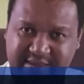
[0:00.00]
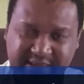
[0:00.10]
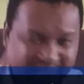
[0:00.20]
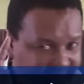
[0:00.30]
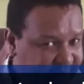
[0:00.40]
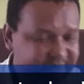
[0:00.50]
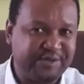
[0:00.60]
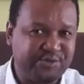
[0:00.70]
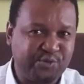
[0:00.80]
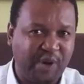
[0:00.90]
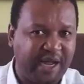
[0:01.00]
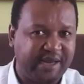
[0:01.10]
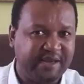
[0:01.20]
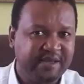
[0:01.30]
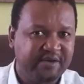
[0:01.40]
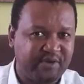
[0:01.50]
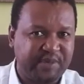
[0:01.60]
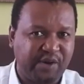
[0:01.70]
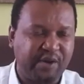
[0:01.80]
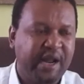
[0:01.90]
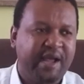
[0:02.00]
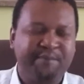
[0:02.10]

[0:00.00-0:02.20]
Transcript: anything too hard from the Lord.